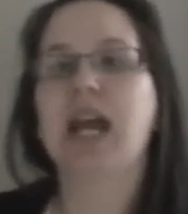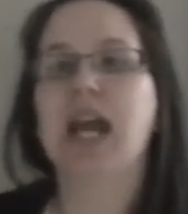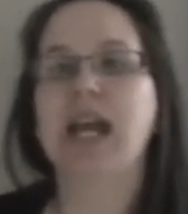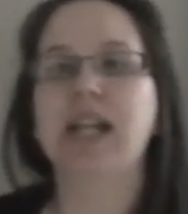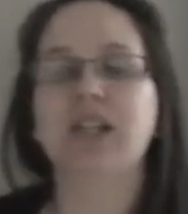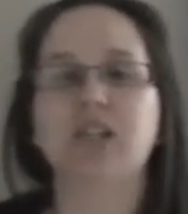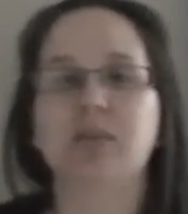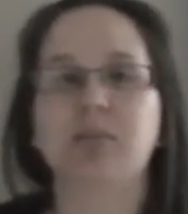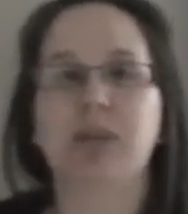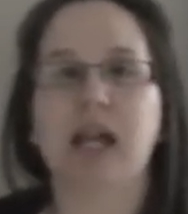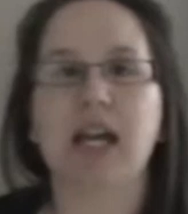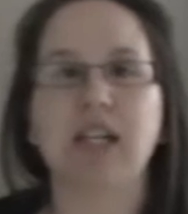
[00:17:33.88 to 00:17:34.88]
and he just
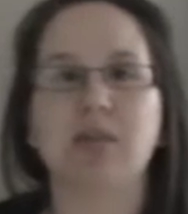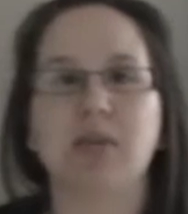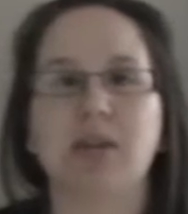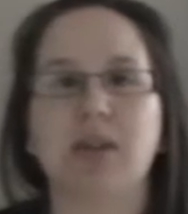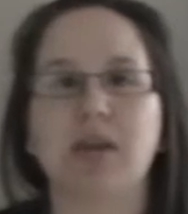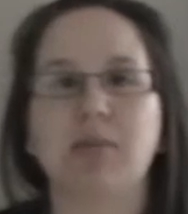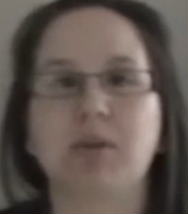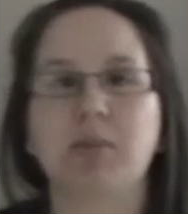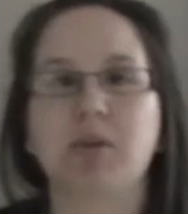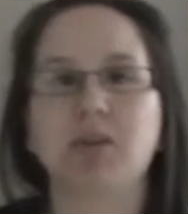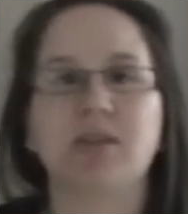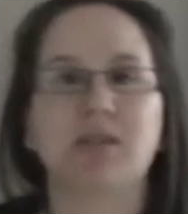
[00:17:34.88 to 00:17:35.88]
plays with them and
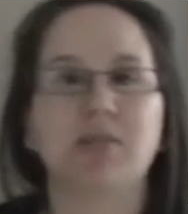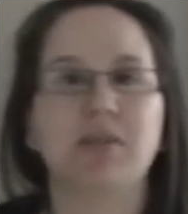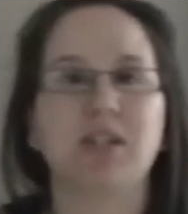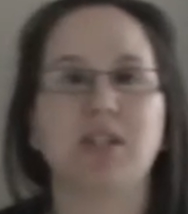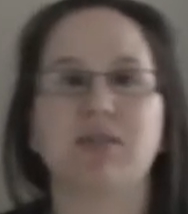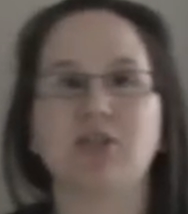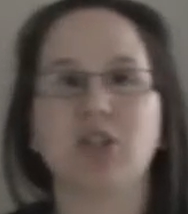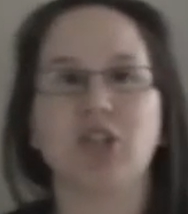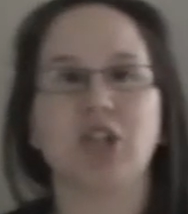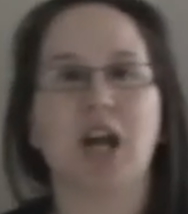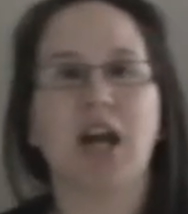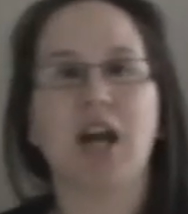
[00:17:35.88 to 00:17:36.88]
puts them in different
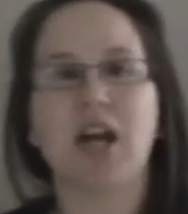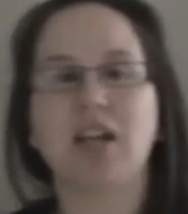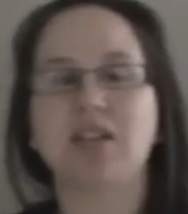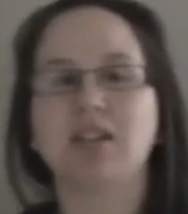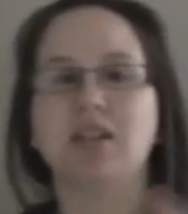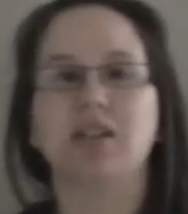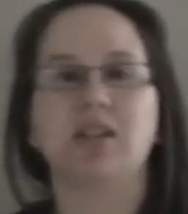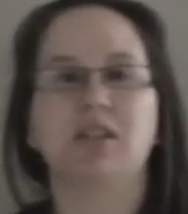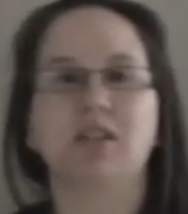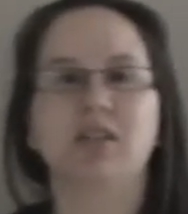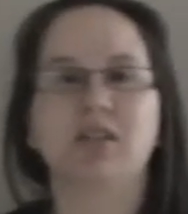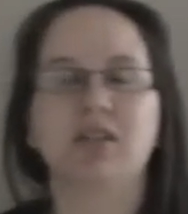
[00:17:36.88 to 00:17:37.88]
jars
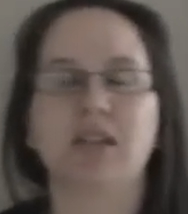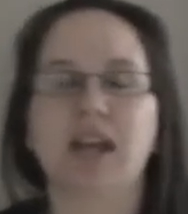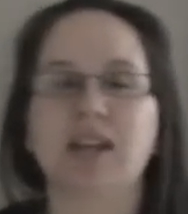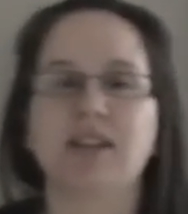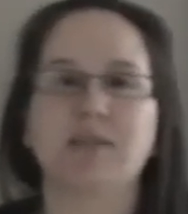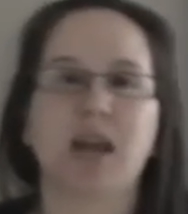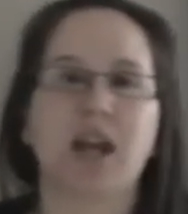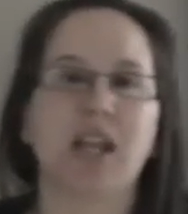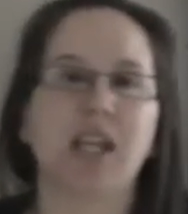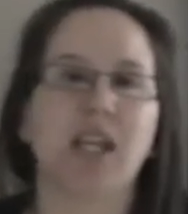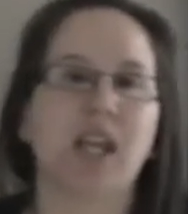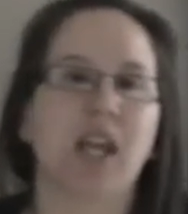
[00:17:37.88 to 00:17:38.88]
and takes them out
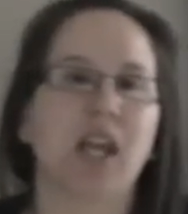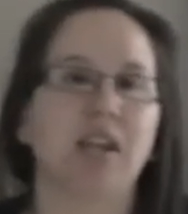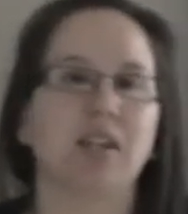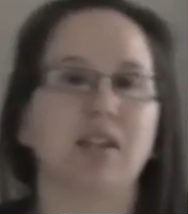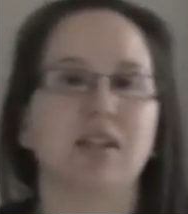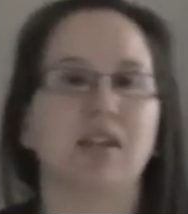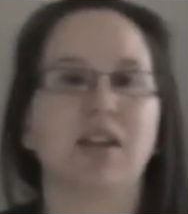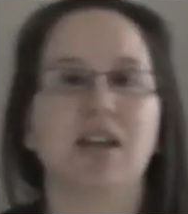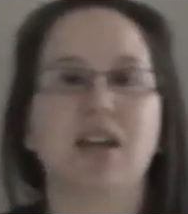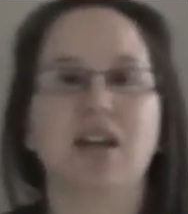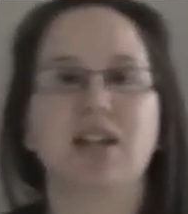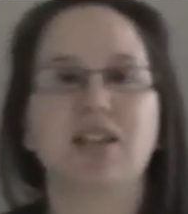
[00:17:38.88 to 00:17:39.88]
again and
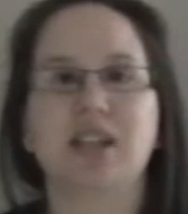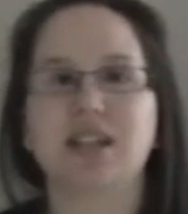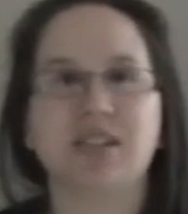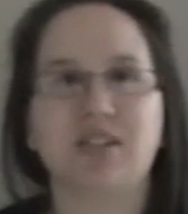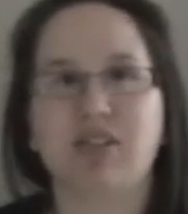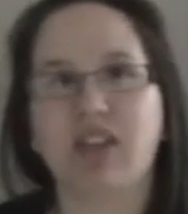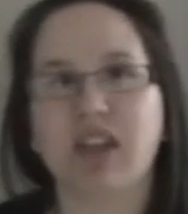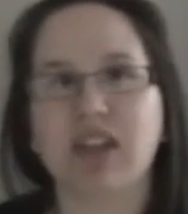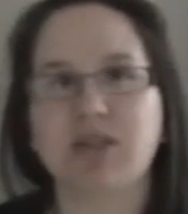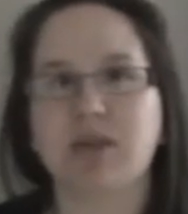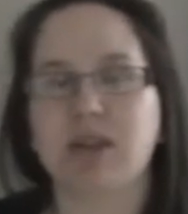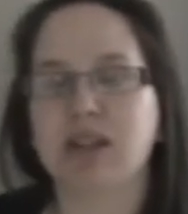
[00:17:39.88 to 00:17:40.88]
does different
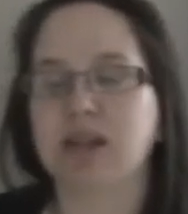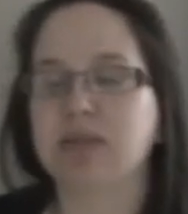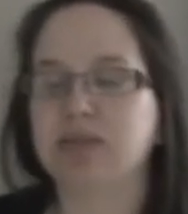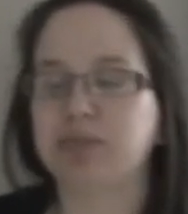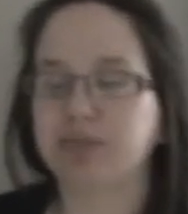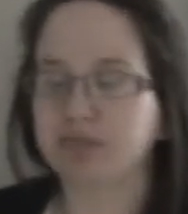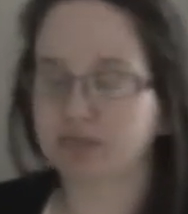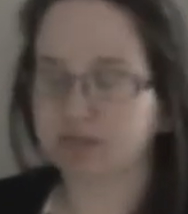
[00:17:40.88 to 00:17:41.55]
things with them.